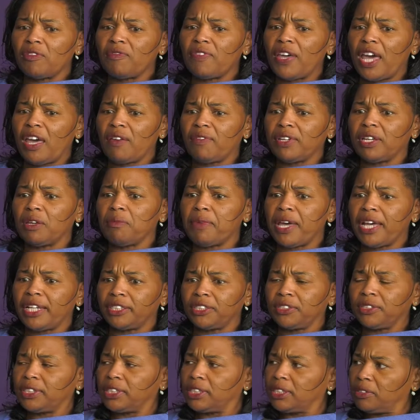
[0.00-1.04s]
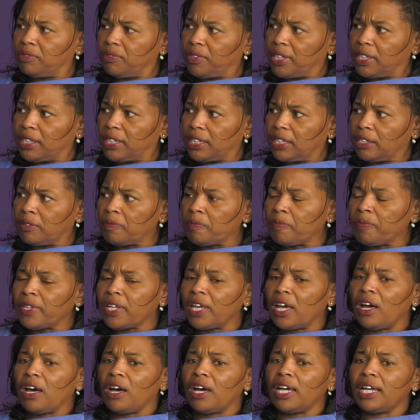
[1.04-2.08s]
having a master's in divinity
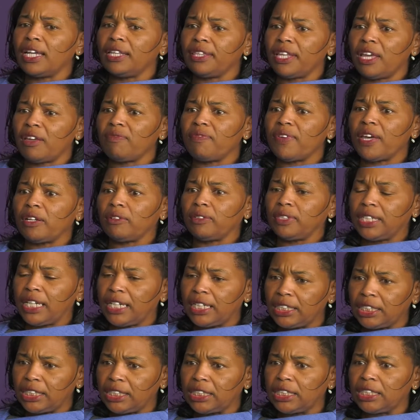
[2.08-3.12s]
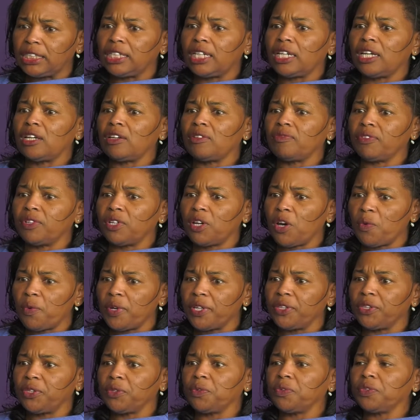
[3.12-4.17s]
and that foundation of
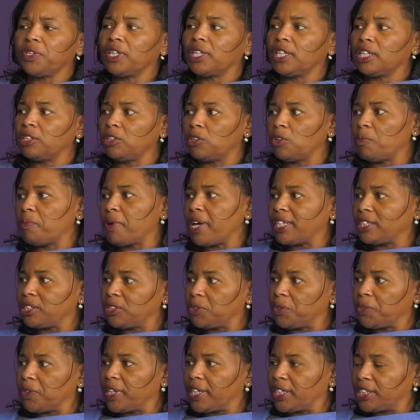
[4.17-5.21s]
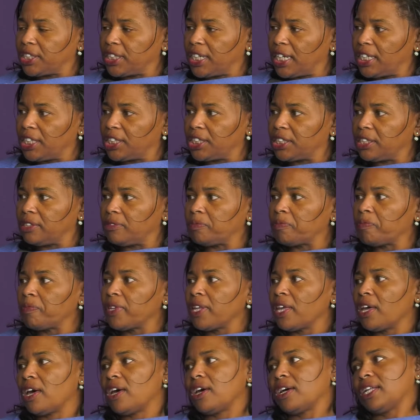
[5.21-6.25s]
going through the clinical pastoral education
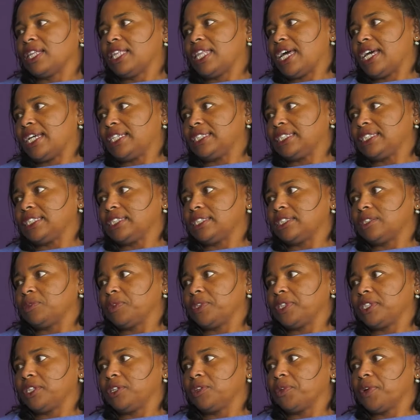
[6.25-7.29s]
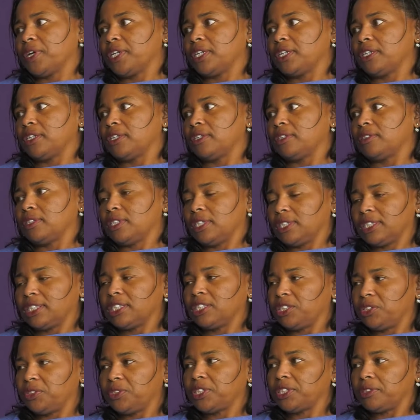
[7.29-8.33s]
classes with an accredited
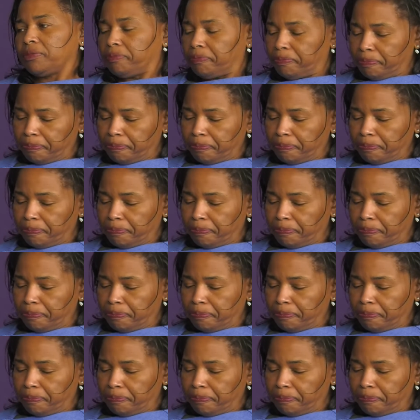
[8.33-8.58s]
institution.